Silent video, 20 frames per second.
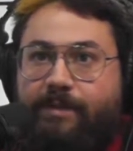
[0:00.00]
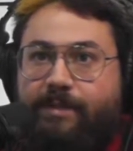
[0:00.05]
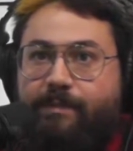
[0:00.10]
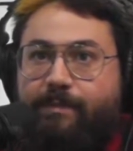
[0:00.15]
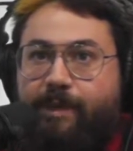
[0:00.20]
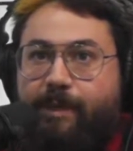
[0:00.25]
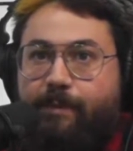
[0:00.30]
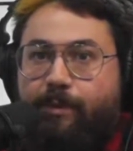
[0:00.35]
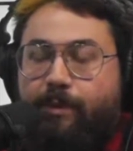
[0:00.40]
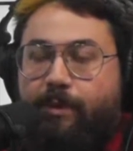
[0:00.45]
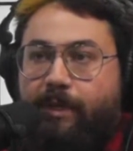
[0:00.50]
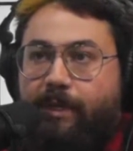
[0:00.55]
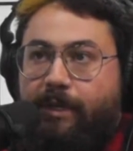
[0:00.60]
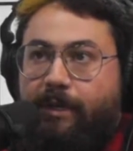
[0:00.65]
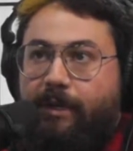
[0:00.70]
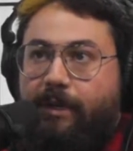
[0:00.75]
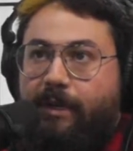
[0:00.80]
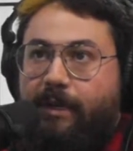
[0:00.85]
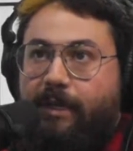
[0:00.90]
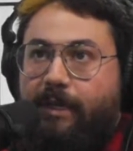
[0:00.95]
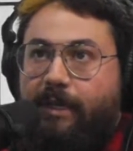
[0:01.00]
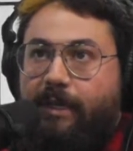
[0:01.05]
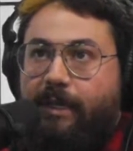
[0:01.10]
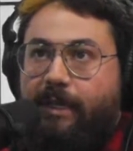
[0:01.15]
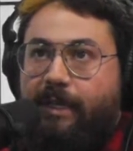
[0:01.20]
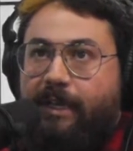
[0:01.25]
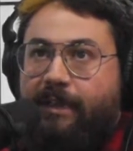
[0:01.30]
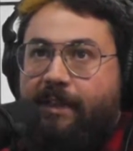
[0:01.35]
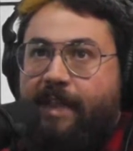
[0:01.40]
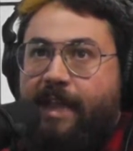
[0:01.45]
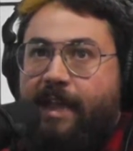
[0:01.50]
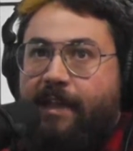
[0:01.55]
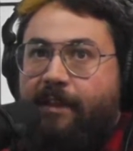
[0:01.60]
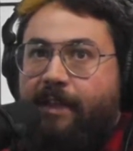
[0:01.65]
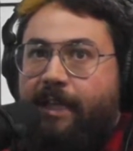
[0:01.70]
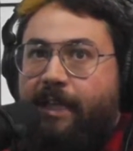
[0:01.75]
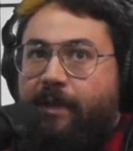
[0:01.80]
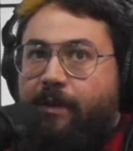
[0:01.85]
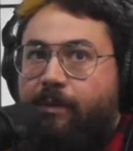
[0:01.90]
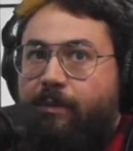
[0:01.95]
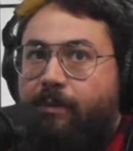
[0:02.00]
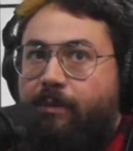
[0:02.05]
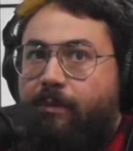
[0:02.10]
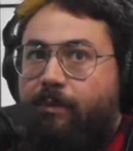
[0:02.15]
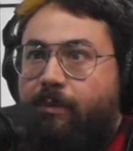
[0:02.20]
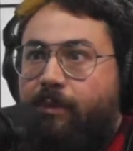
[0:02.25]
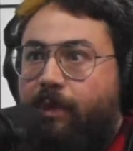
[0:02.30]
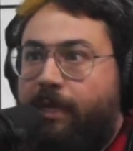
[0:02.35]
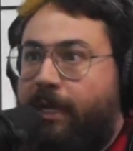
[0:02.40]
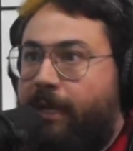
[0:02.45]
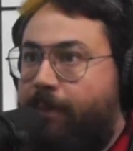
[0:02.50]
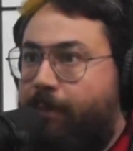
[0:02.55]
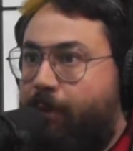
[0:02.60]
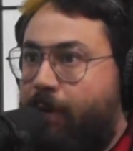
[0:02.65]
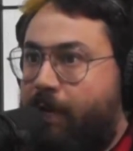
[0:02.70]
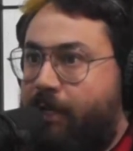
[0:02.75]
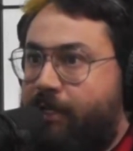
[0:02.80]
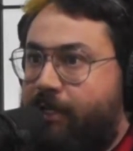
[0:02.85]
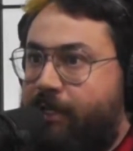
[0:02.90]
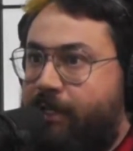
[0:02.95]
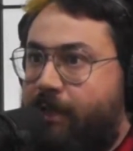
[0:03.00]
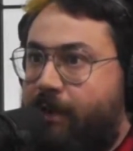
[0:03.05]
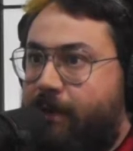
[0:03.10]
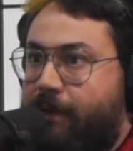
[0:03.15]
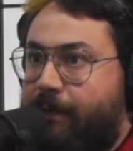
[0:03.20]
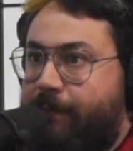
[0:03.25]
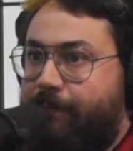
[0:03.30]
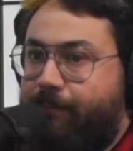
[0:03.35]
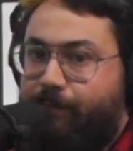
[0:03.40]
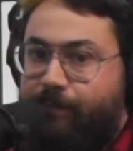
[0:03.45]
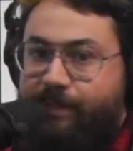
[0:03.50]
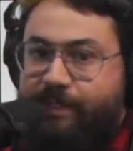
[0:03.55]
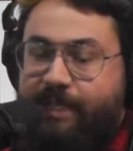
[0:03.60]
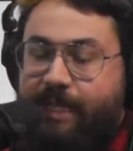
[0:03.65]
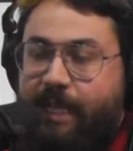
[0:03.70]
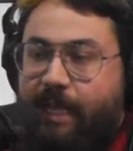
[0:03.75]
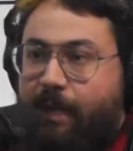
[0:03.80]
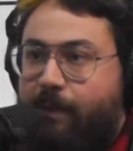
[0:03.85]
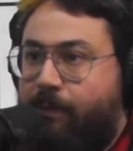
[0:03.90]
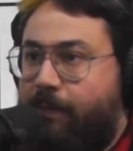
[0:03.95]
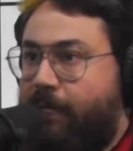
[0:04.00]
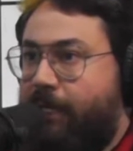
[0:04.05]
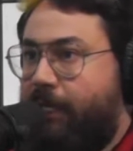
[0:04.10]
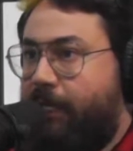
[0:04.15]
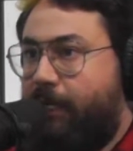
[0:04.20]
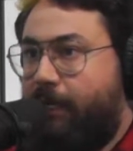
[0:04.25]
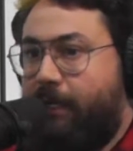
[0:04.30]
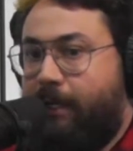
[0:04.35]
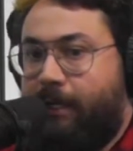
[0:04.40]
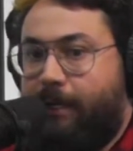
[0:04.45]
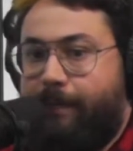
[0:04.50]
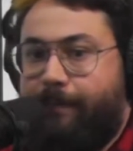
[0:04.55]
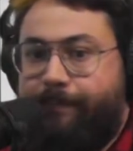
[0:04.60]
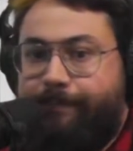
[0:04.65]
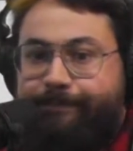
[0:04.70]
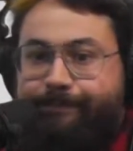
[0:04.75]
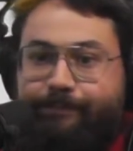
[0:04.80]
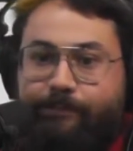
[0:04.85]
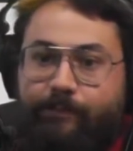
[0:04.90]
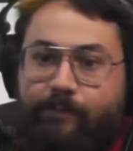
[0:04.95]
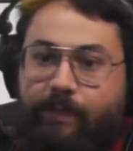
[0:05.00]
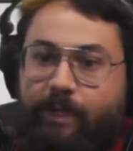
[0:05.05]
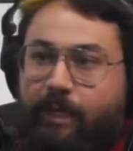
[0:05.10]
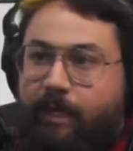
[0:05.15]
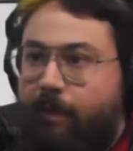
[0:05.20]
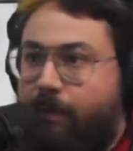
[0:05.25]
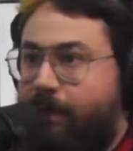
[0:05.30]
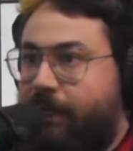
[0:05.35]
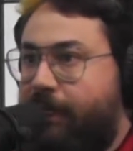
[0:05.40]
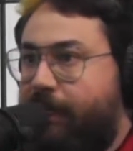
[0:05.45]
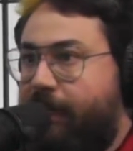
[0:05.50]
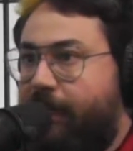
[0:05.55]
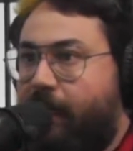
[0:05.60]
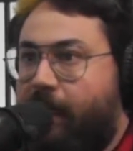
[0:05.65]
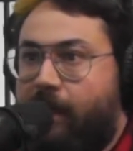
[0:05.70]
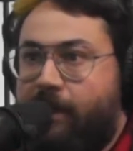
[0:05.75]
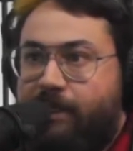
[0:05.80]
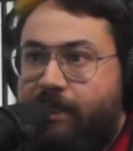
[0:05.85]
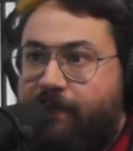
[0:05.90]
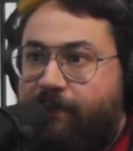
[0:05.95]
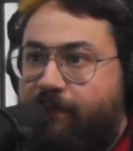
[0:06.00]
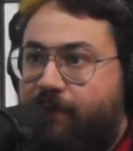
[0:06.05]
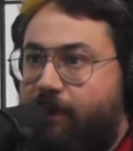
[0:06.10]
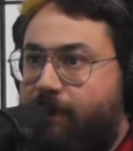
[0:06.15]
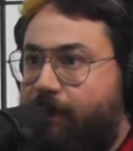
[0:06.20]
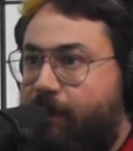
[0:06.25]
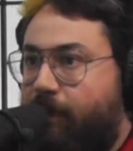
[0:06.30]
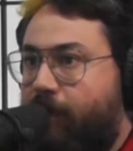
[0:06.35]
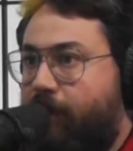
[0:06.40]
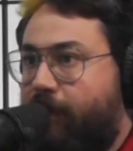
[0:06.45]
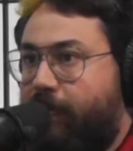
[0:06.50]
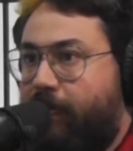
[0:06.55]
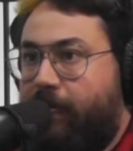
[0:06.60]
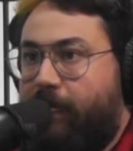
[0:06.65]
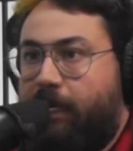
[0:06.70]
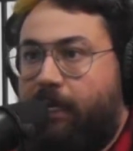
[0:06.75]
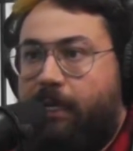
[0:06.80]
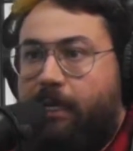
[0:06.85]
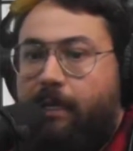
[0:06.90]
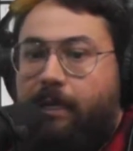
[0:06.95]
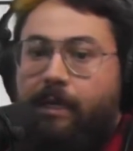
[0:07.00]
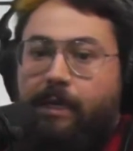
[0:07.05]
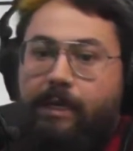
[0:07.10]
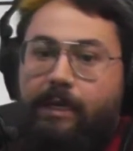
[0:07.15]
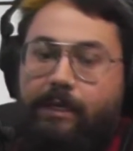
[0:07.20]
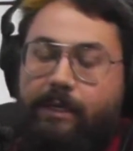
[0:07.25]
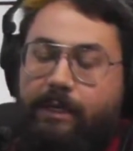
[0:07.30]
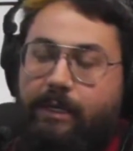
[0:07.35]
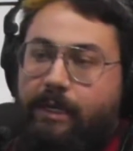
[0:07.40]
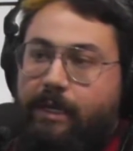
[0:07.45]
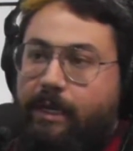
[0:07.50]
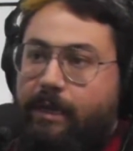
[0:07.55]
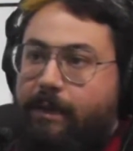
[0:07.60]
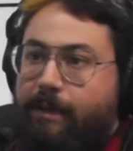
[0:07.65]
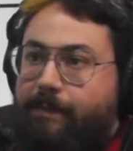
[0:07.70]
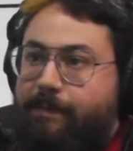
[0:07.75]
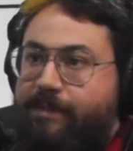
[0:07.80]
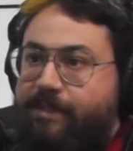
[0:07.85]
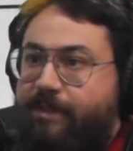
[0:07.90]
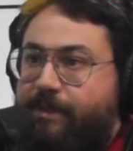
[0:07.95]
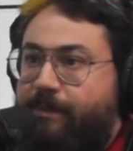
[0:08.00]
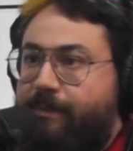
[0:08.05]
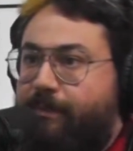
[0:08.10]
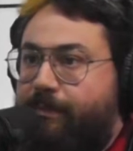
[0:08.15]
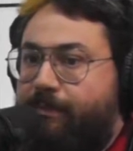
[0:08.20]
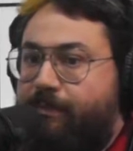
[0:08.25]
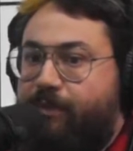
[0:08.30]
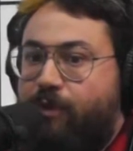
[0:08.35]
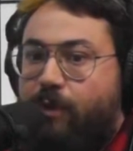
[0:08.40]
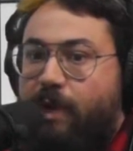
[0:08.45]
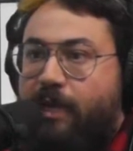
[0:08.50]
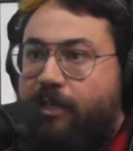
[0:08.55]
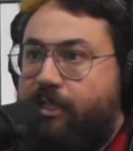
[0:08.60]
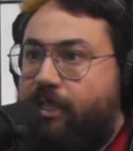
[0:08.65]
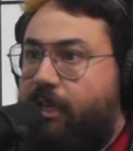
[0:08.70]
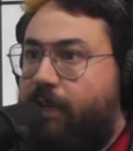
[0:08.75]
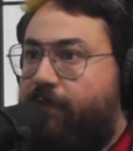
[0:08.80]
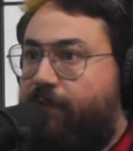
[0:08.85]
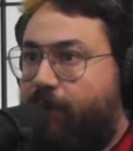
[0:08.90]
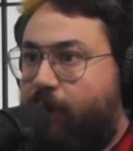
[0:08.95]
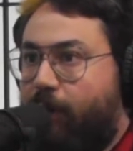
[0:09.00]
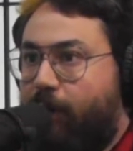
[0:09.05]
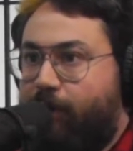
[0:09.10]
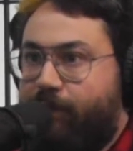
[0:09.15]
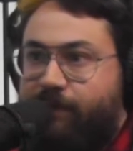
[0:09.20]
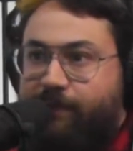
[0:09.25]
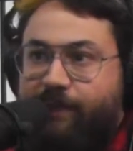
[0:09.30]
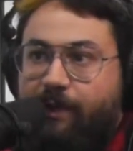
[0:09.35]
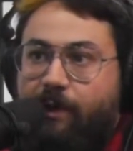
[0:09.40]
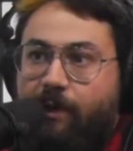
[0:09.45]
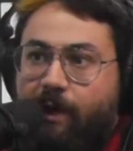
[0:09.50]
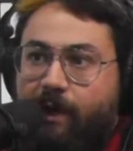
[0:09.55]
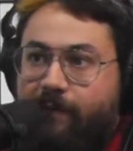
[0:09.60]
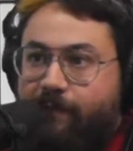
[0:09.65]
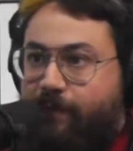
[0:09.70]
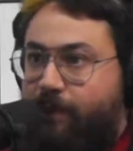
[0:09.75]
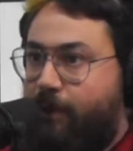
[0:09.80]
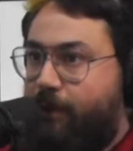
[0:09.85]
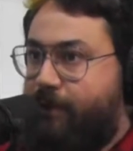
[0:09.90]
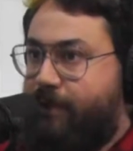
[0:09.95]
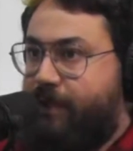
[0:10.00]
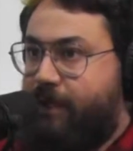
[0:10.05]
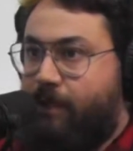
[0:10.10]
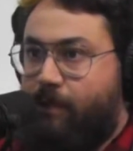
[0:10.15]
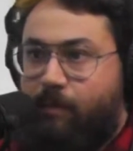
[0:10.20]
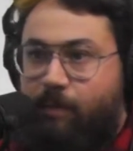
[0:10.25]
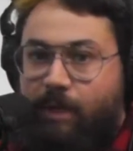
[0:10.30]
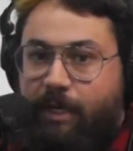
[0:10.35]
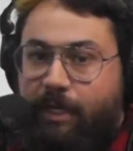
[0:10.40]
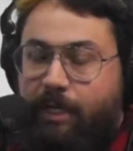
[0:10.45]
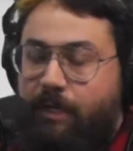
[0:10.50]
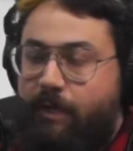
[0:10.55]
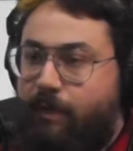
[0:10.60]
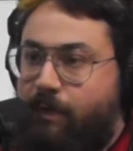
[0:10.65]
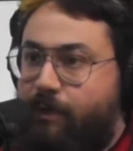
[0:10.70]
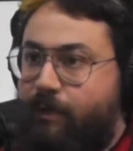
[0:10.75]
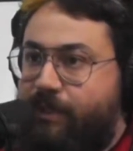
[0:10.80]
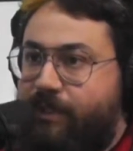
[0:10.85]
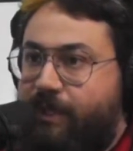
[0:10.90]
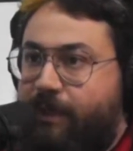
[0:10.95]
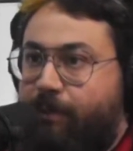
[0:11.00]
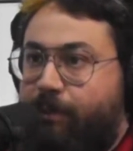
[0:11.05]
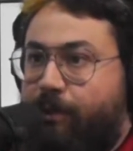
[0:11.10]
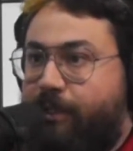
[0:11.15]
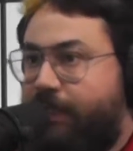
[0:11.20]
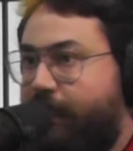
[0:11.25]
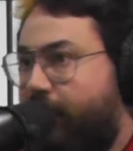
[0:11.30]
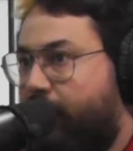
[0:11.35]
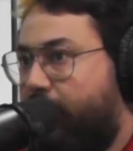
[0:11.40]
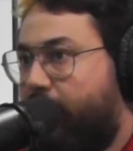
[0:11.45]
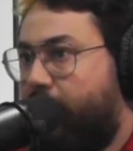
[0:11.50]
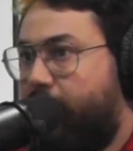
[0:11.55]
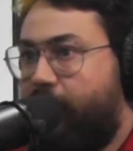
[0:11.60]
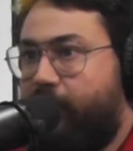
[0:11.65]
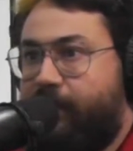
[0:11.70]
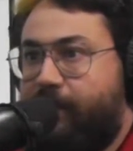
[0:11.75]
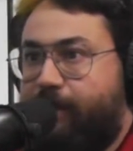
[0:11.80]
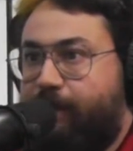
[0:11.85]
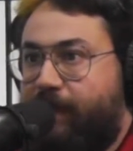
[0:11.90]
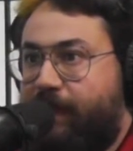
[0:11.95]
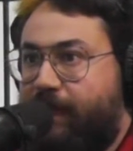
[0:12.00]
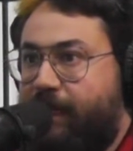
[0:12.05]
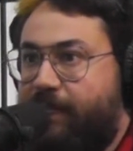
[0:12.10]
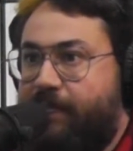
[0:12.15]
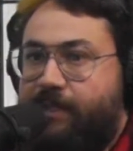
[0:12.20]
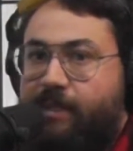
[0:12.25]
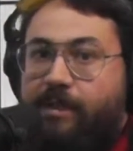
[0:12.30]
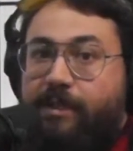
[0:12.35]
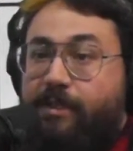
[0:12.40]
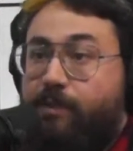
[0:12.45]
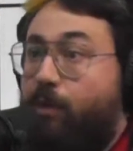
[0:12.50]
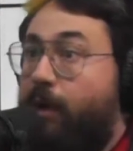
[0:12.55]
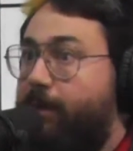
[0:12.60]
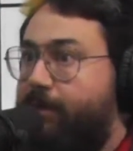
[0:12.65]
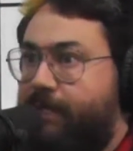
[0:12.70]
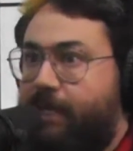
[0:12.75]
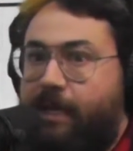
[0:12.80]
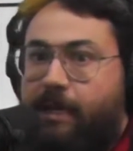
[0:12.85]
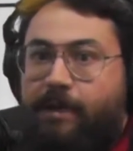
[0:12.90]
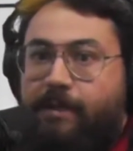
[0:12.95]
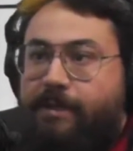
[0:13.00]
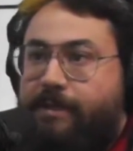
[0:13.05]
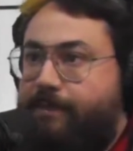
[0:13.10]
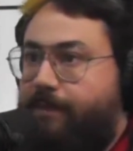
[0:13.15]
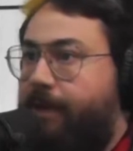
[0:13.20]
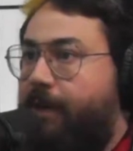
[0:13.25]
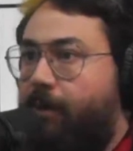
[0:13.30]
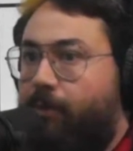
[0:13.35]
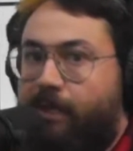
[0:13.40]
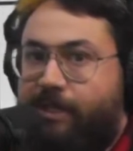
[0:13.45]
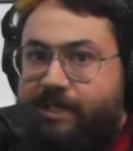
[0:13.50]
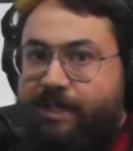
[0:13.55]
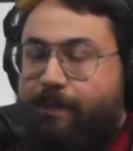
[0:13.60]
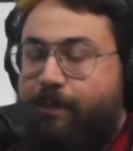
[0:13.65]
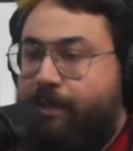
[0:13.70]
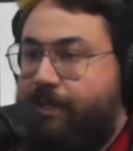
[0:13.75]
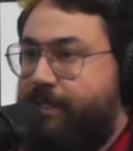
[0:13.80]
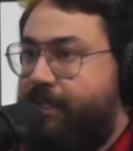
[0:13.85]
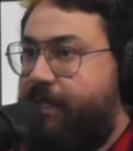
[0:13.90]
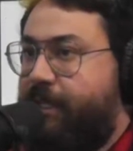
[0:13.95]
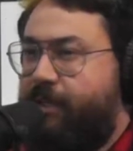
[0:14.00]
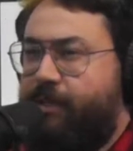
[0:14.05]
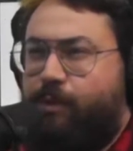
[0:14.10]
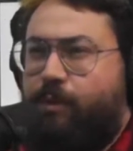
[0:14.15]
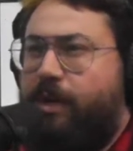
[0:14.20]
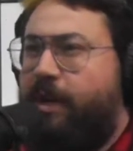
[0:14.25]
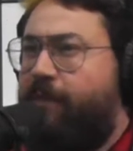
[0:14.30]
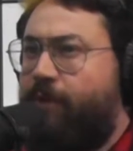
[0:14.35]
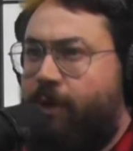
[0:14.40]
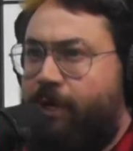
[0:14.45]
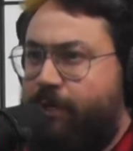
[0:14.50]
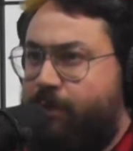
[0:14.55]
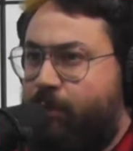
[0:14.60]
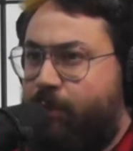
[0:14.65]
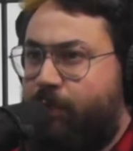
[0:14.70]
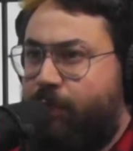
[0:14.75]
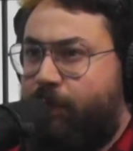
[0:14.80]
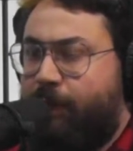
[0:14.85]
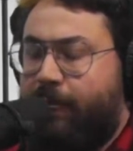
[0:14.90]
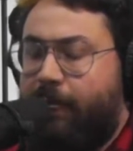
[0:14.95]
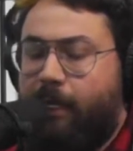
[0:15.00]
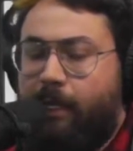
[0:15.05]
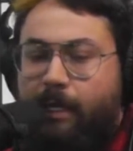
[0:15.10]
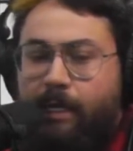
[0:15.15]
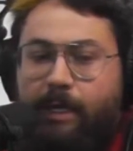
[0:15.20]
people in that, like, we'll get a project going. We'll say, hey, we need the content from you. We need some direction on photos. If you don't have photos that you want to use in particular in this piece, on this website, on this, listing presentation, whatever it is we're doing.